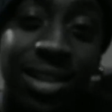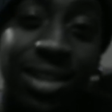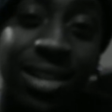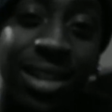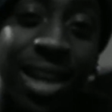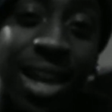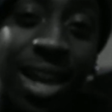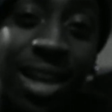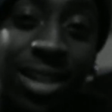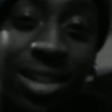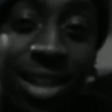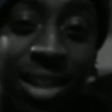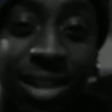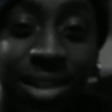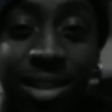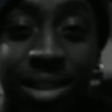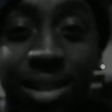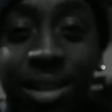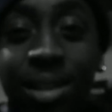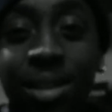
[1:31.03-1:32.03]
sex.
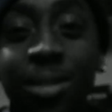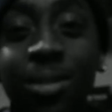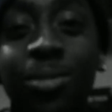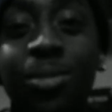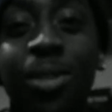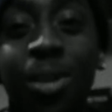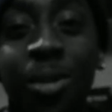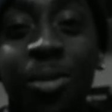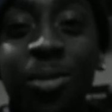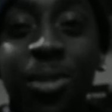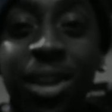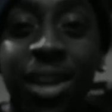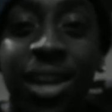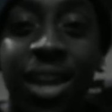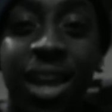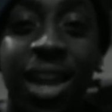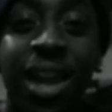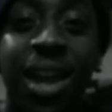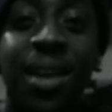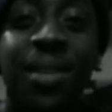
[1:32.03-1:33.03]
When we
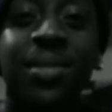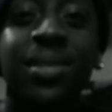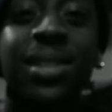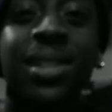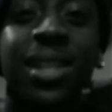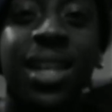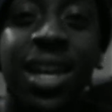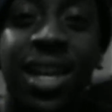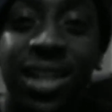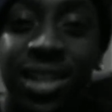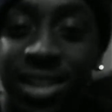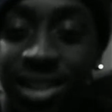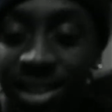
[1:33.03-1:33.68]
have sex.